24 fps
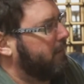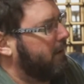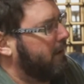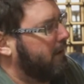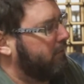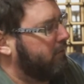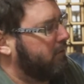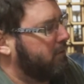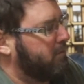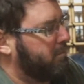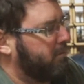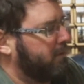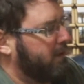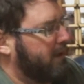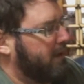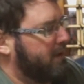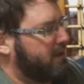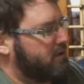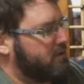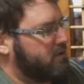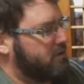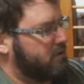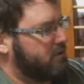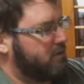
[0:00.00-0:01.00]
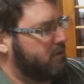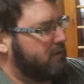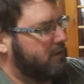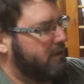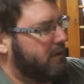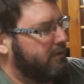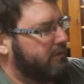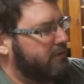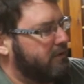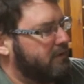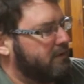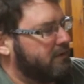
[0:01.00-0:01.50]
every branch,
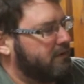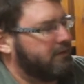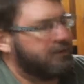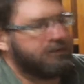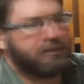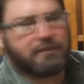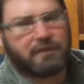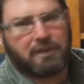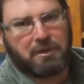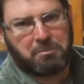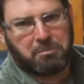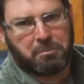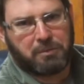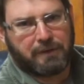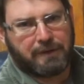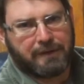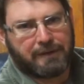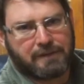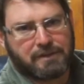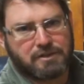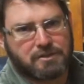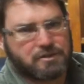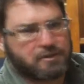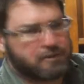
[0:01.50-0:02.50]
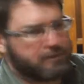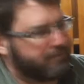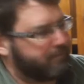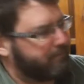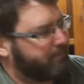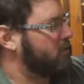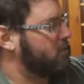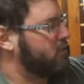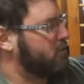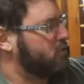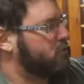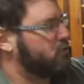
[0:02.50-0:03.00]
every little sub branch.
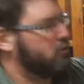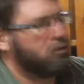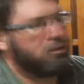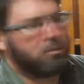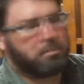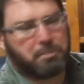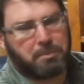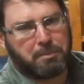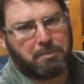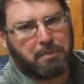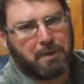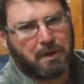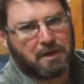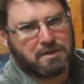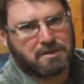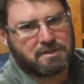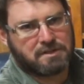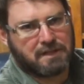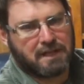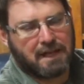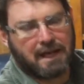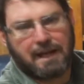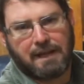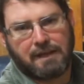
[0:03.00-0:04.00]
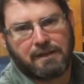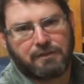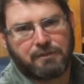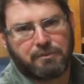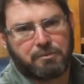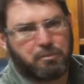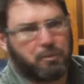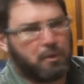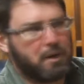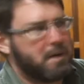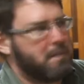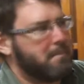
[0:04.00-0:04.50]
Juniper Parsonii is
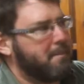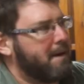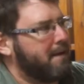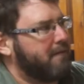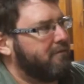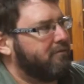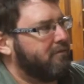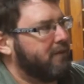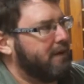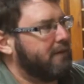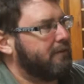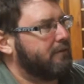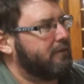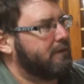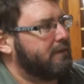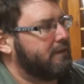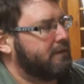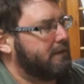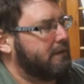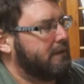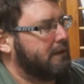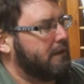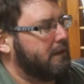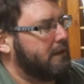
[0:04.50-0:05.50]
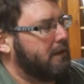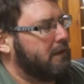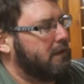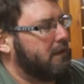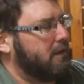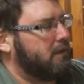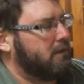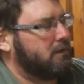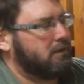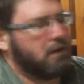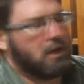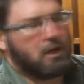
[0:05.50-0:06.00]
one of my favorite
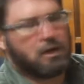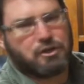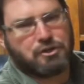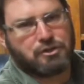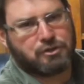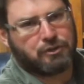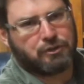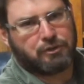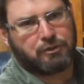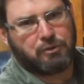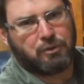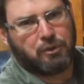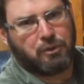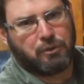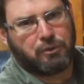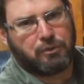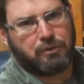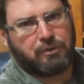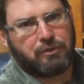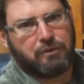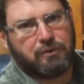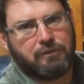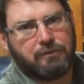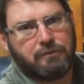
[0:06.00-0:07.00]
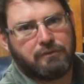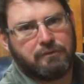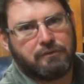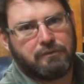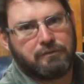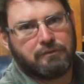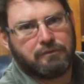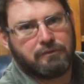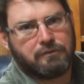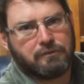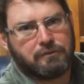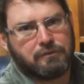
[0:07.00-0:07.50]
larger growth
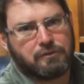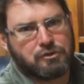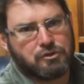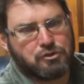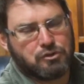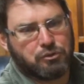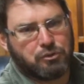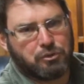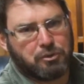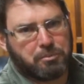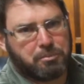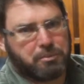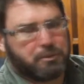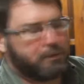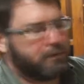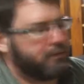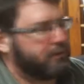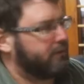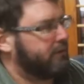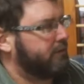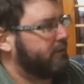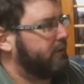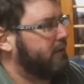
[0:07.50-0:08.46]
junipers.